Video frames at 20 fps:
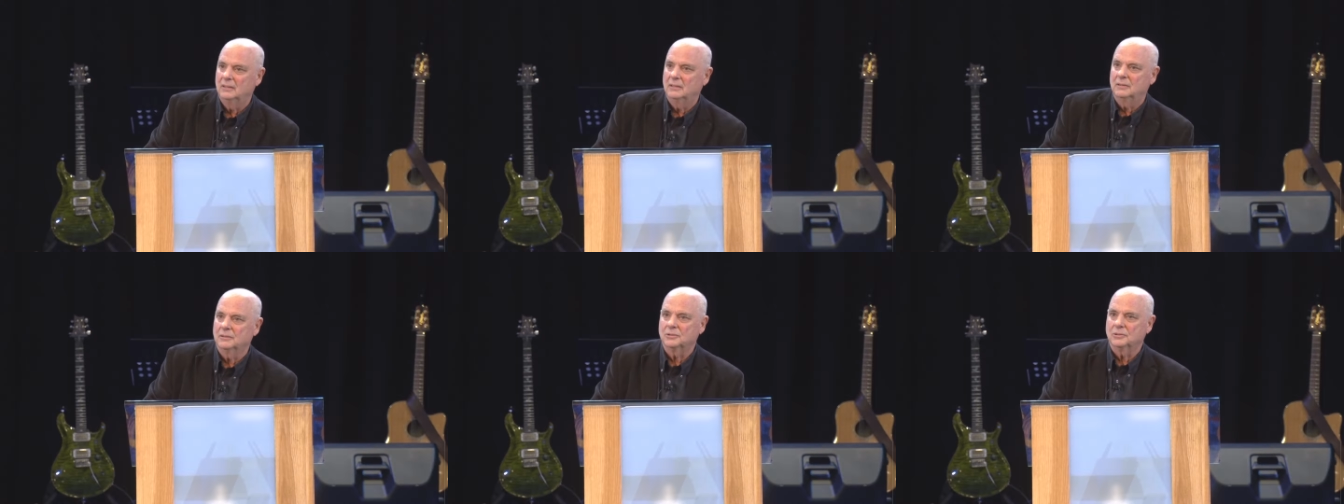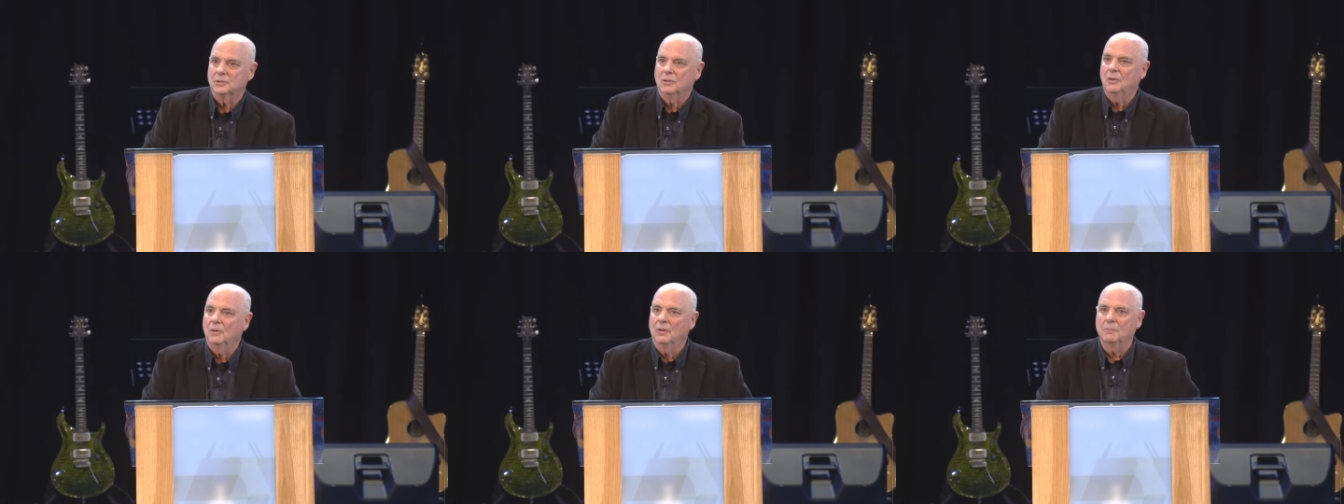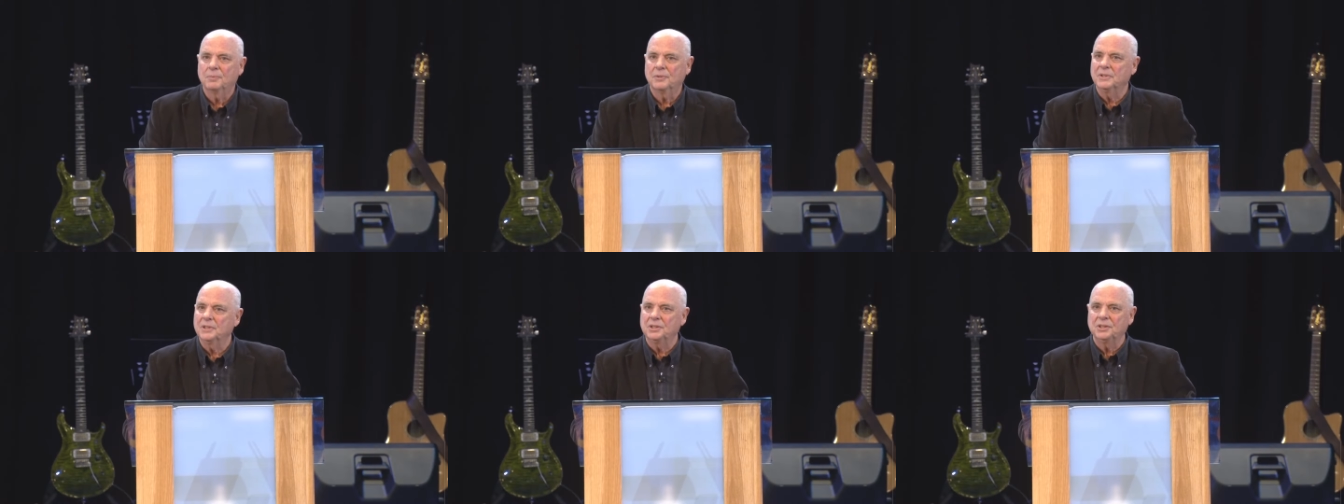so
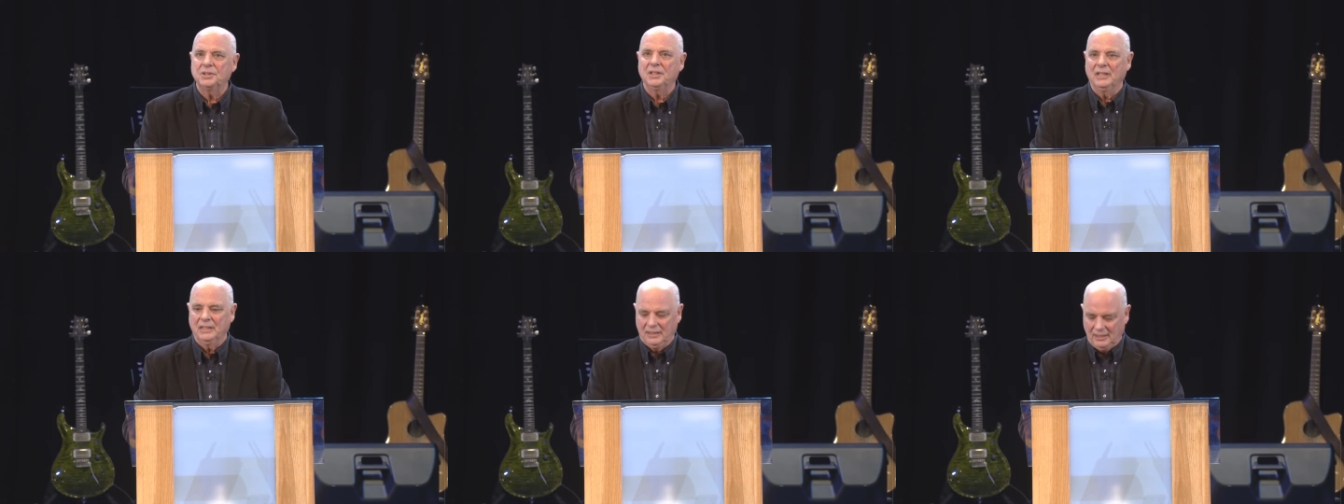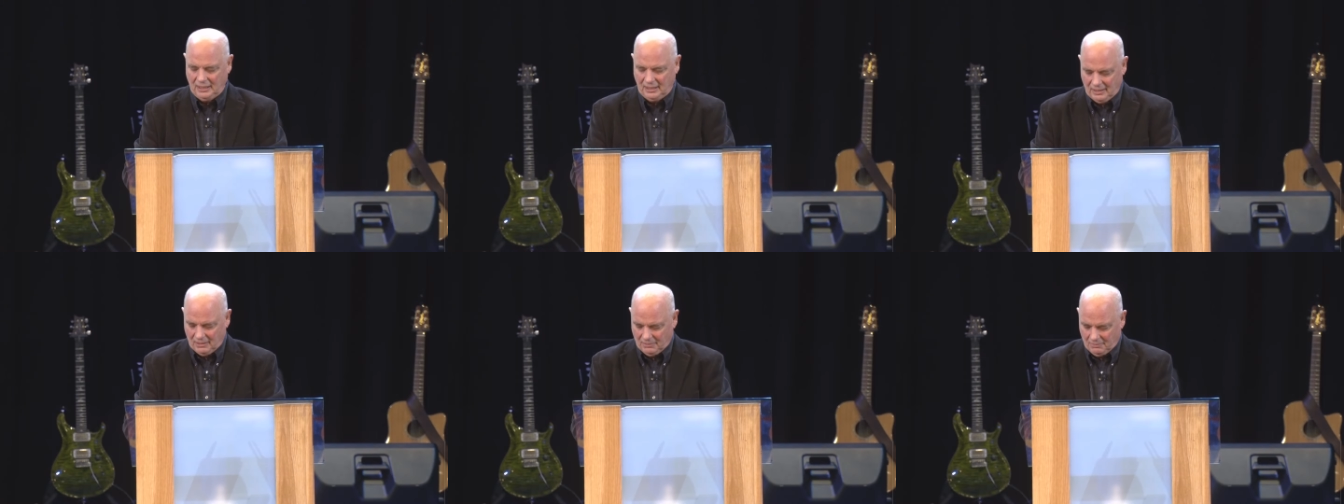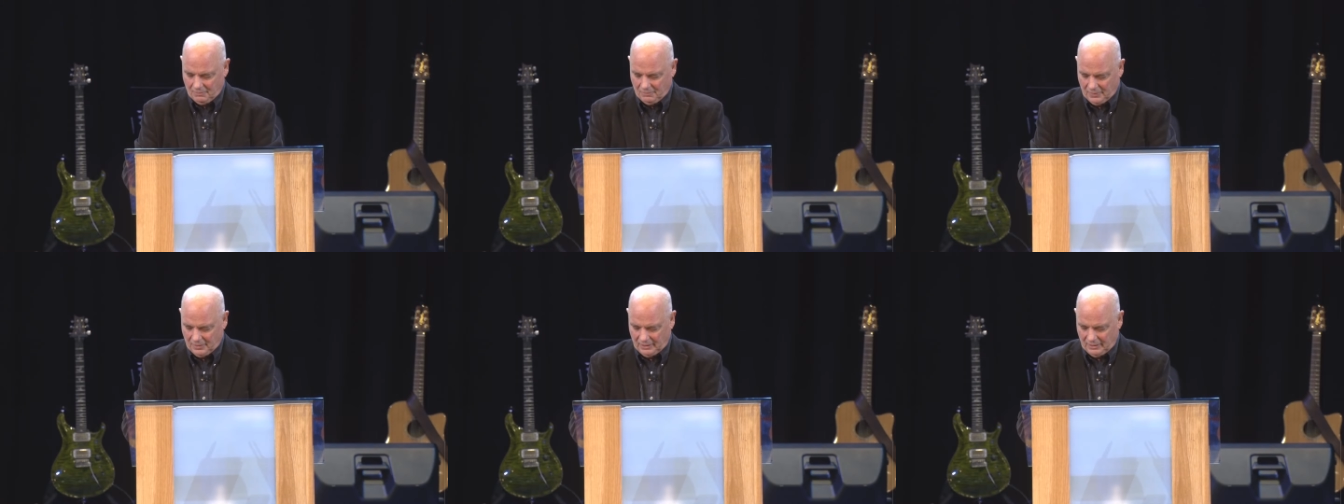appreciate
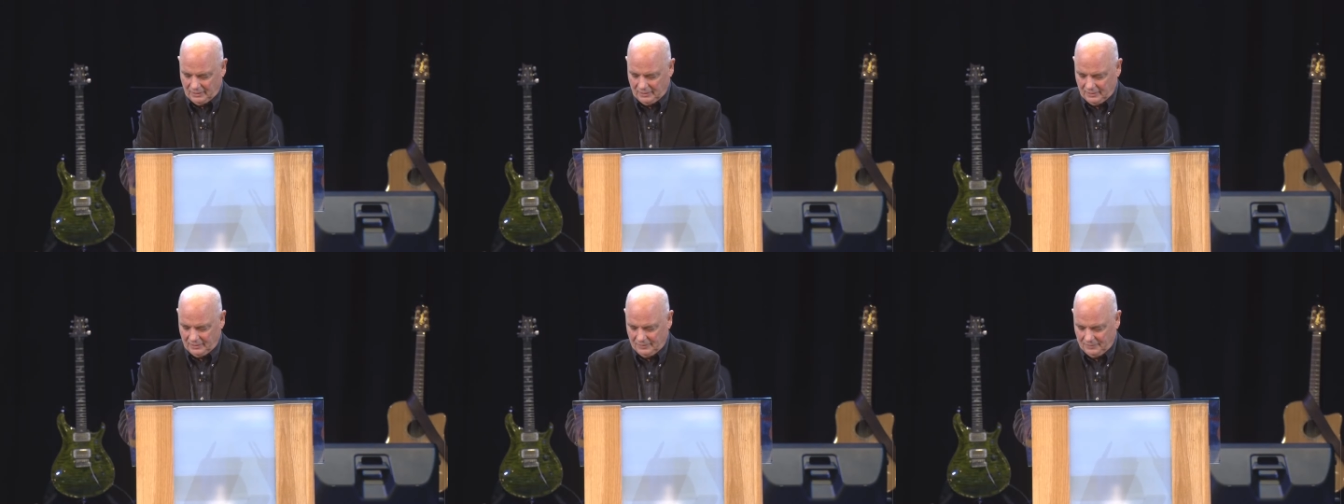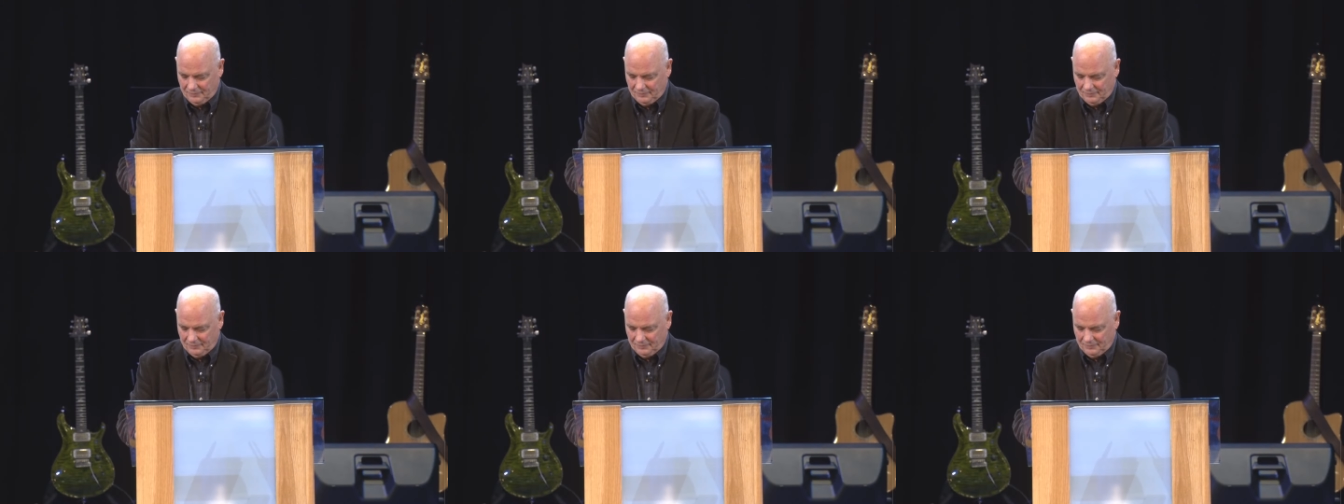him and,